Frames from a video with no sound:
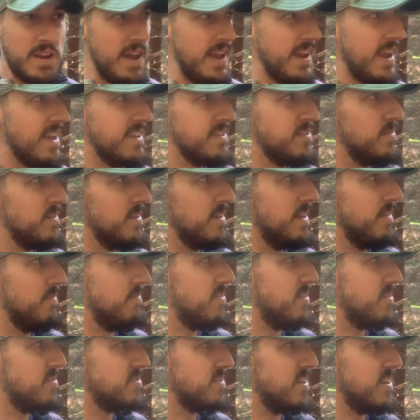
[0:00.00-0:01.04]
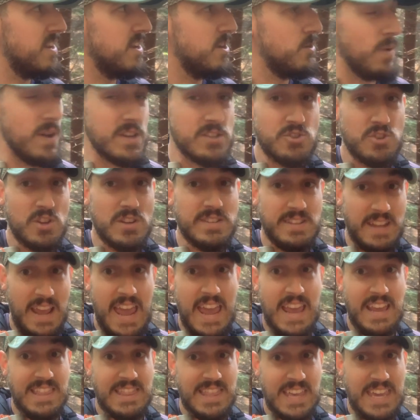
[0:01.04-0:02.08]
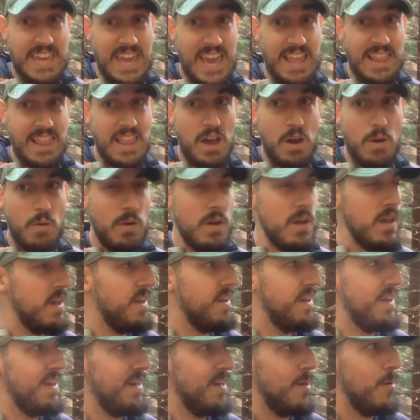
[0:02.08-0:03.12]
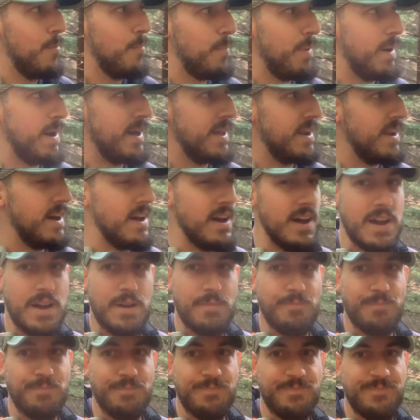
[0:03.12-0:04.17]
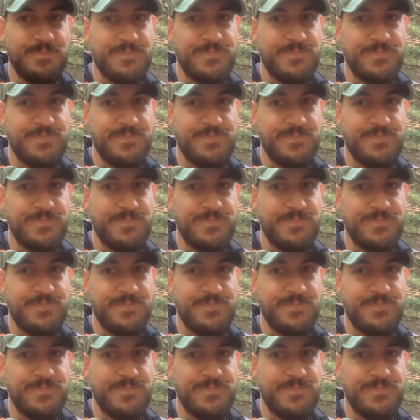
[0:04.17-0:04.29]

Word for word: I guess if there's any question, take the yellow. But um,